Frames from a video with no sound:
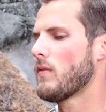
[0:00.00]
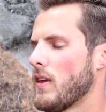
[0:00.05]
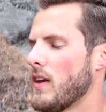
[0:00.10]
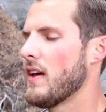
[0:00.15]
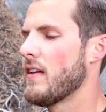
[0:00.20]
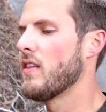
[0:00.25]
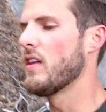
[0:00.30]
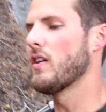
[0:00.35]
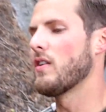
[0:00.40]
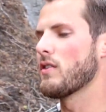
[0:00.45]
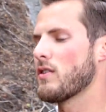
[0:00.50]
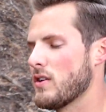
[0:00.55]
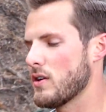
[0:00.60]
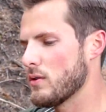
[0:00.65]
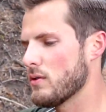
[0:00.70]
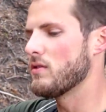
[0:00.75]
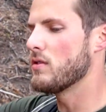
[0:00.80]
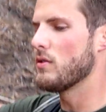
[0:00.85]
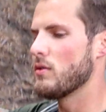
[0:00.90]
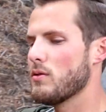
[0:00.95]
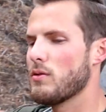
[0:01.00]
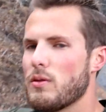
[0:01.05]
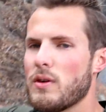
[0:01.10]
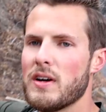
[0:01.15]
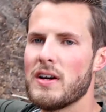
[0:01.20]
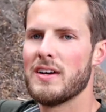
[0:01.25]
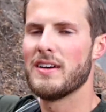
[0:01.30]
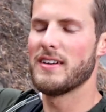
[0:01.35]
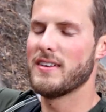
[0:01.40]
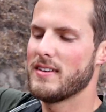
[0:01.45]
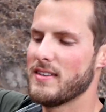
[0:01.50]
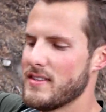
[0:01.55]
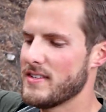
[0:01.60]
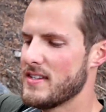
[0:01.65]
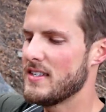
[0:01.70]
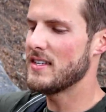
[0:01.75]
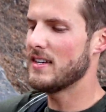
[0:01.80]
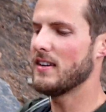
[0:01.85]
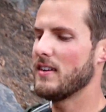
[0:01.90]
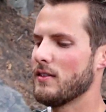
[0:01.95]
And then I'll go to
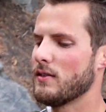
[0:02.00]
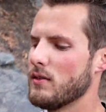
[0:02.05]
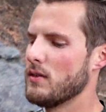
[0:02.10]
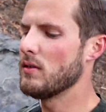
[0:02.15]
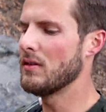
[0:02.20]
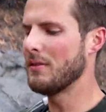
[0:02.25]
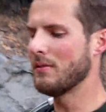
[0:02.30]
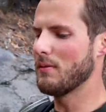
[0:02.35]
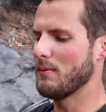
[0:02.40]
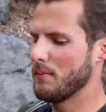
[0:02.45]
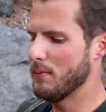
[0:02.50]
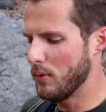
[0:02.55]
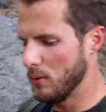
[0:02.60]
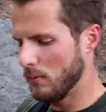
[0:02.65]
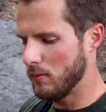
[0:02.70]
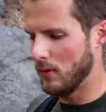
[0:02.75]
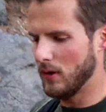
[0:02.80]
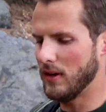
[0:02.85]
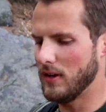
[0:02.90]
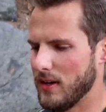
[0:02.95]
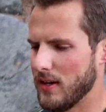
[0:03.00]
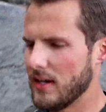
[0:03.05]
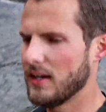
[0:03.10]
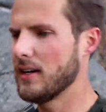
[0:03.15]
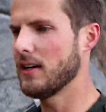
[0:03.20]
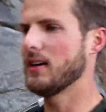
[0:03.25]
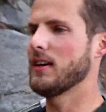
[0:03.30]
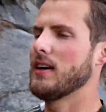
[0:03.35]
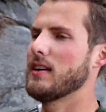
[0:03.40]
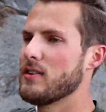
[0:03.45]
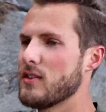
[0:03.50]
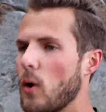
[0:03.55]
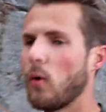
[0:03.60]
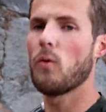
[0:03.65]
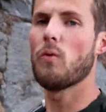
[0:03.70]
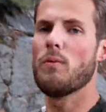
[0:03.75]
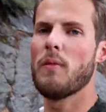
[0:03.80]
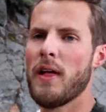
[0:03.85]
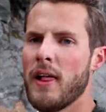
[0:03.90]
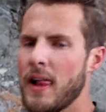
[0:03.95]
Sentinel
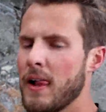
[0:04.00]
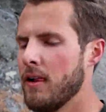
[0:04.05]
Dome.